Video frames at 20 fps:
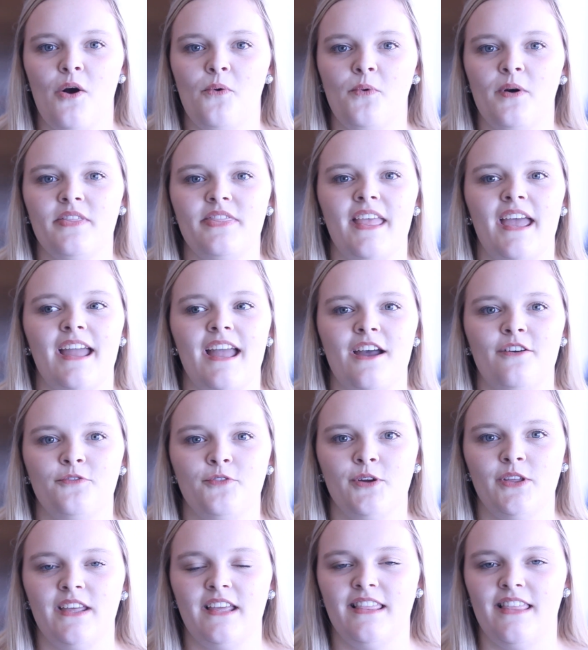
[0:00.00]
One thing
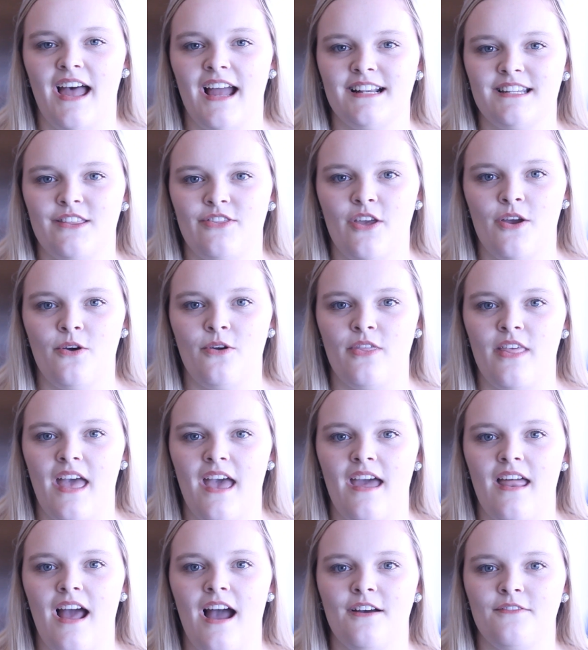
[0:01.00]
I've really liked though
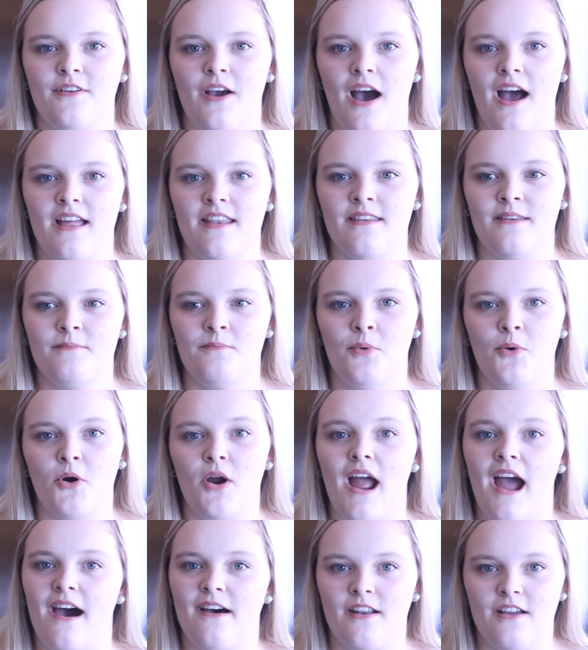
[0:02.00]
that I've gotten
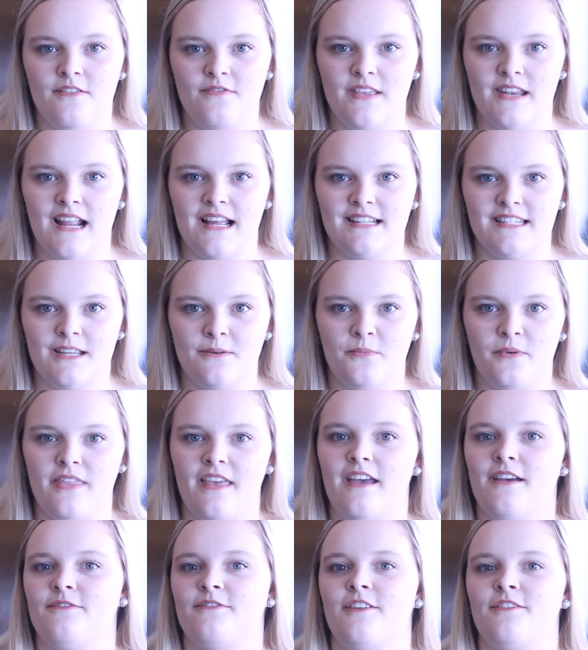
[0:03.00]
more out of than I did
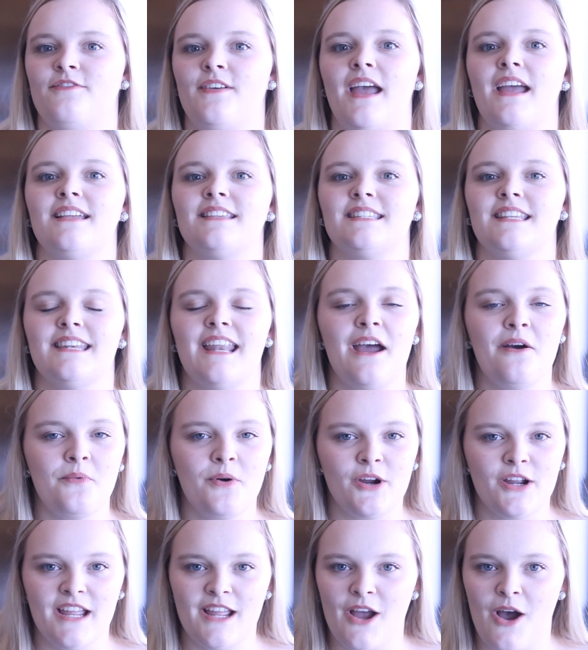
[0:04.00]
with the FFA is the
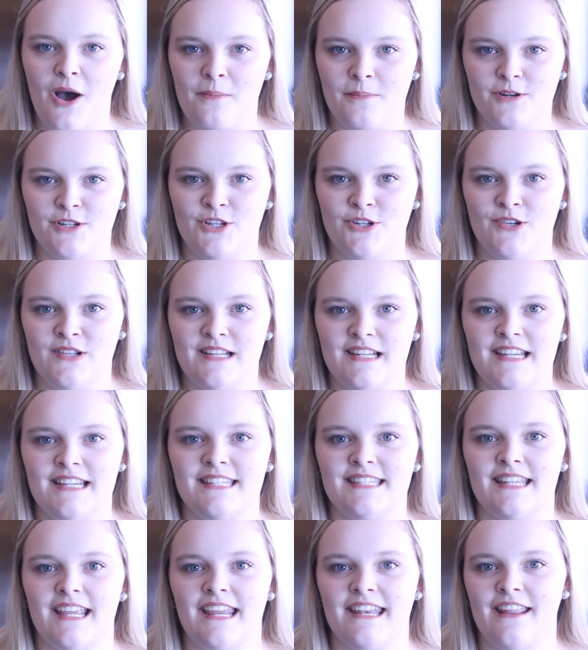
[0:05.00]
networking
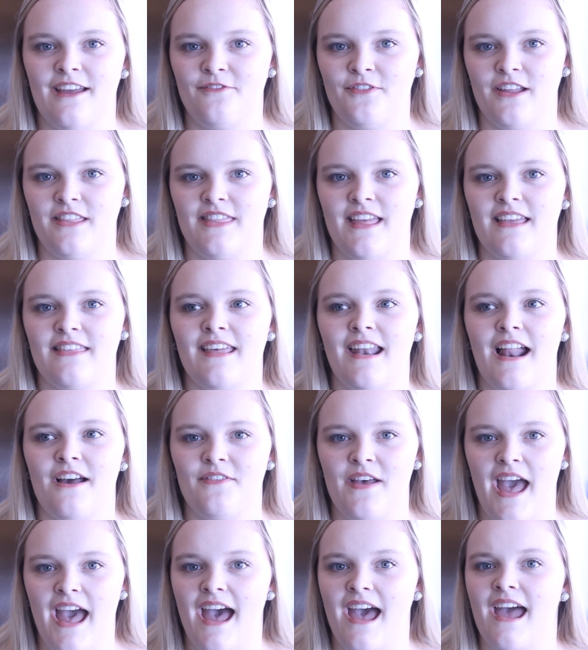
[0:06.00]
opportunities and everything that
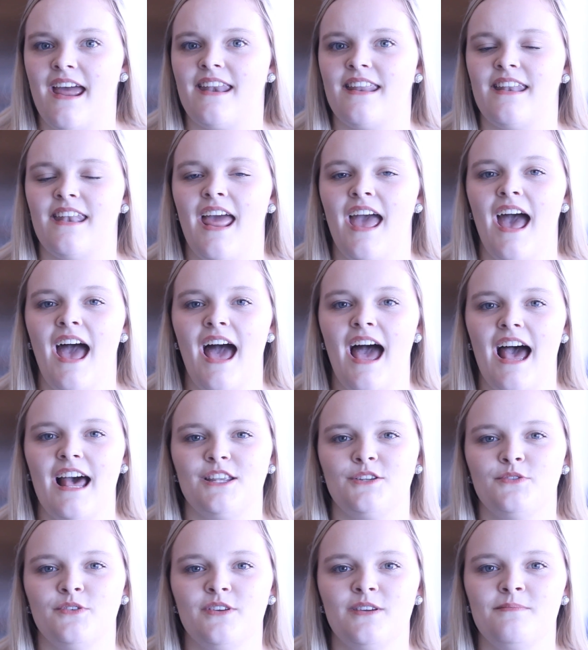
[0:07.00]
I've had, and
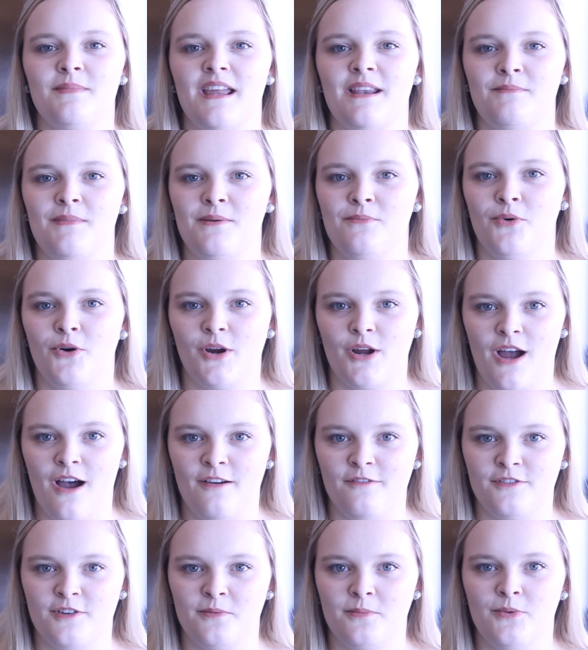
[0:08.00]
has really made me more
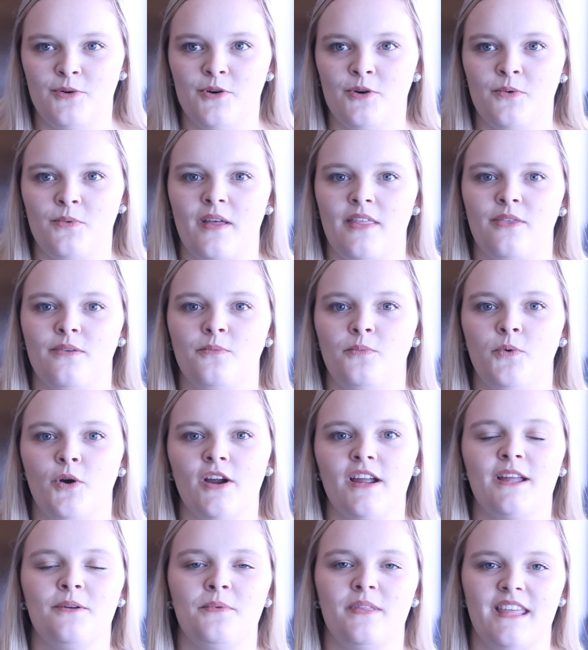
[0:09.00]
comfortable with
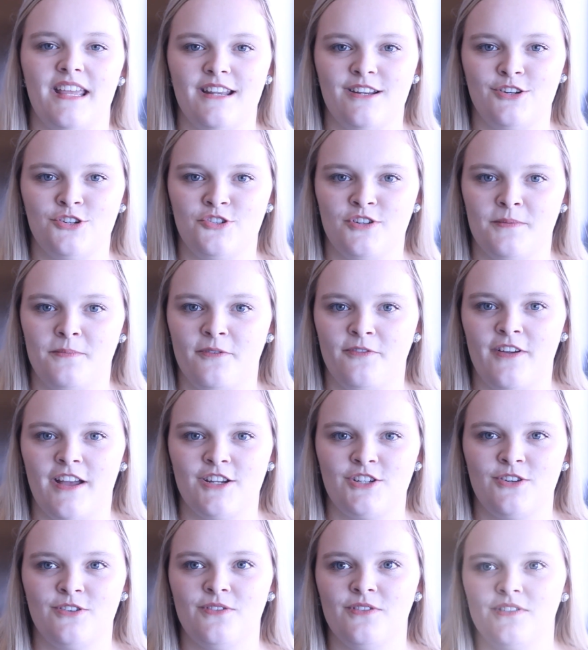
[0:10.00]
working with industry
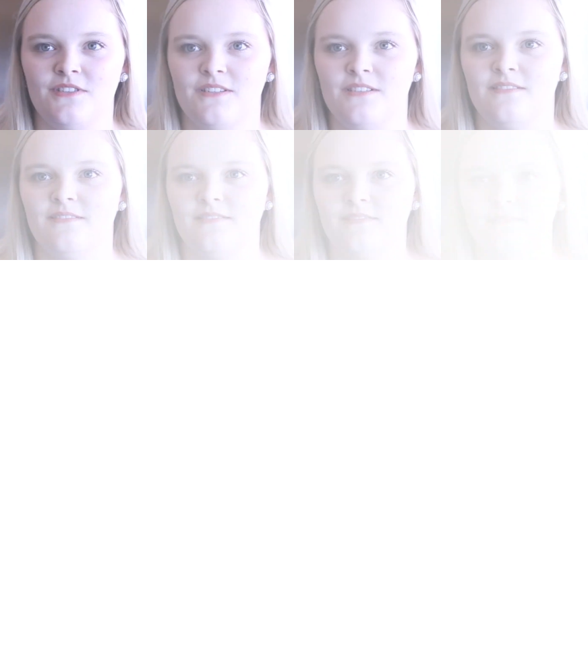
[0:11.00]
professionals.